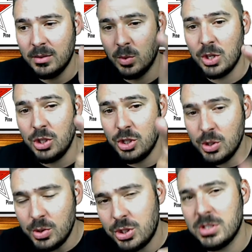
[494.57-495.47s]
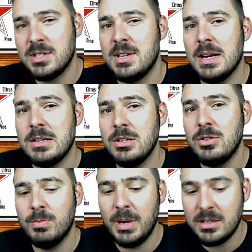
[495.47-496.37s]
what you should stick to
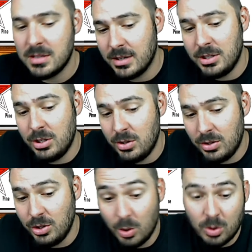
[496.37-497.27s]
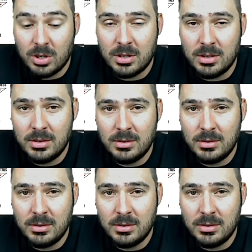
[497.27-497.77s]
based on your